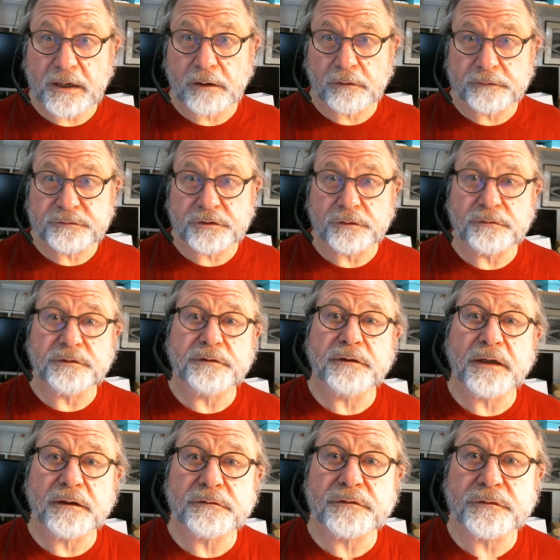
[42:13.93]
I've showed you
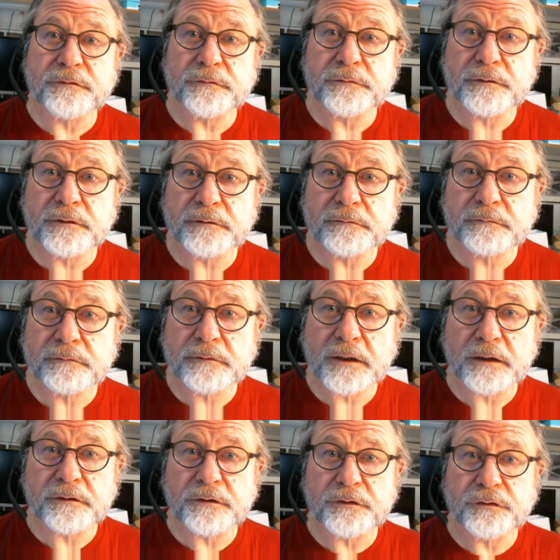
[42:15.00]
how to
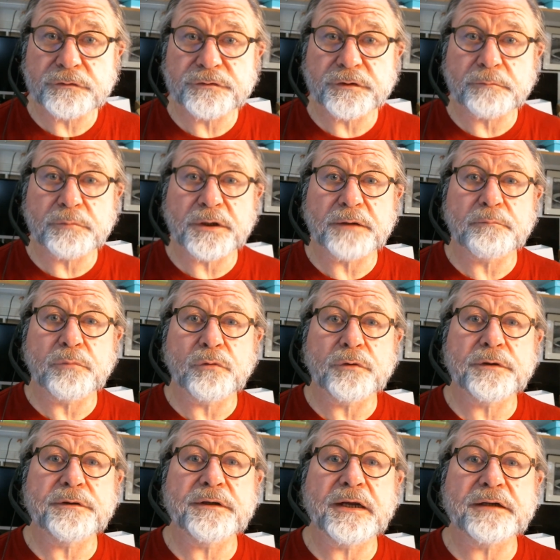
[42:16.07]
use the
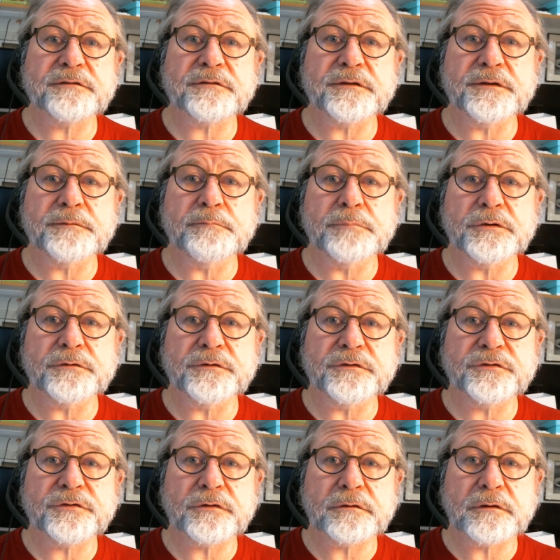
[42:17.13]
breadboard and actually build the
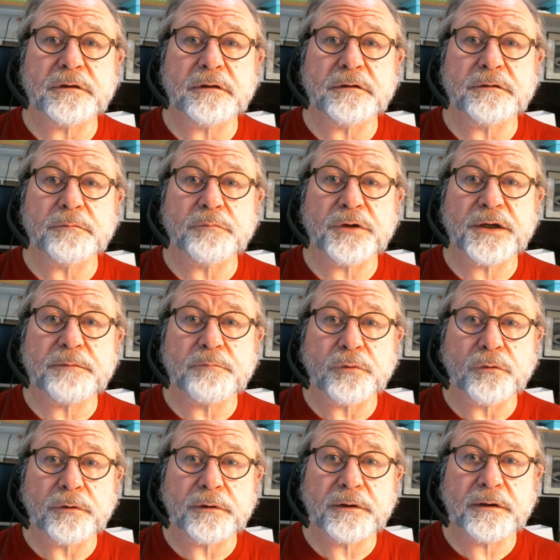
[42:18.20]
circuit on the
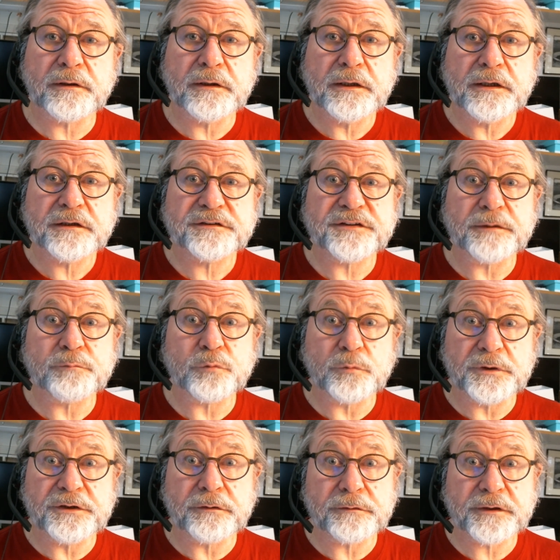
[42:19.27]
breadboard, except
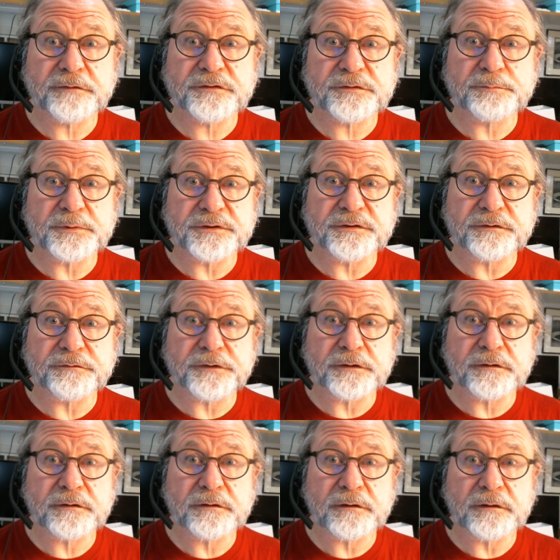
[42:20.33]
we don't have specific
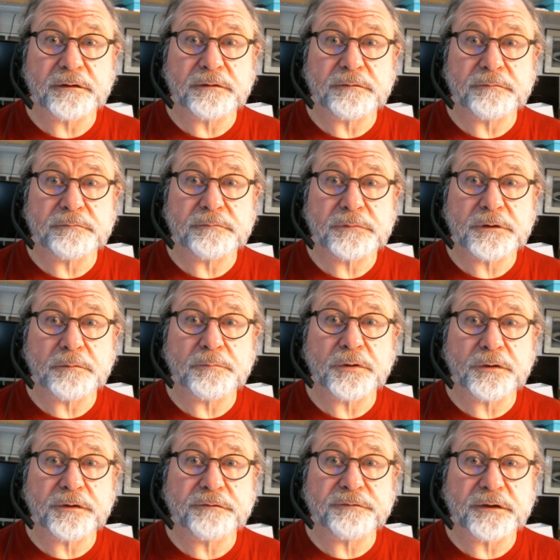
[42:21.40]

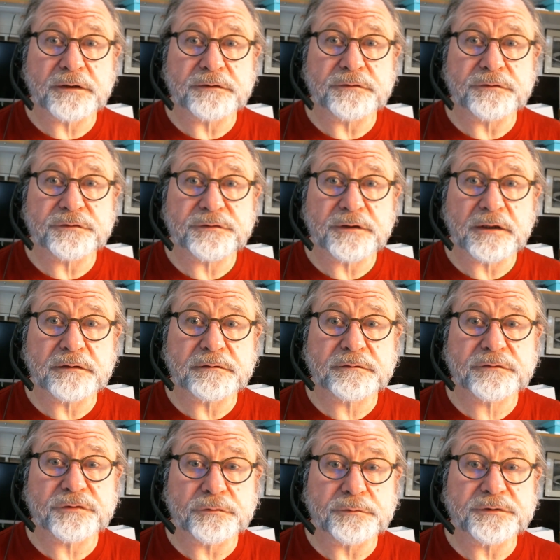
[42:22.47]
component values yet,
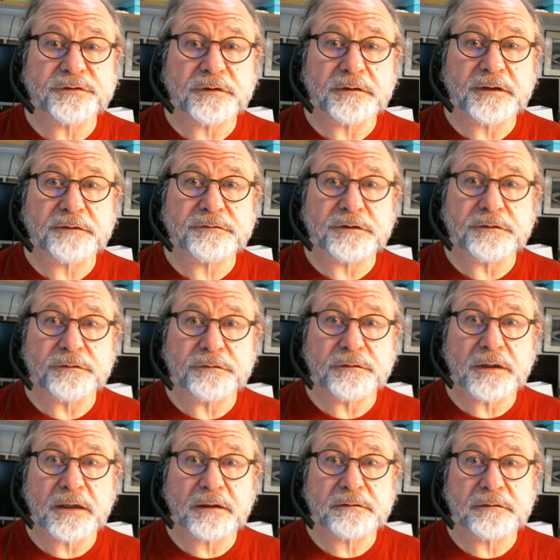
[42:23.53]
so we still have to do
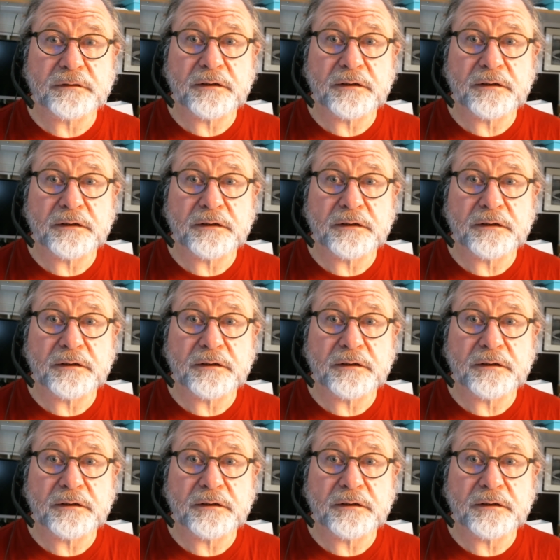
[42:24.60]
that.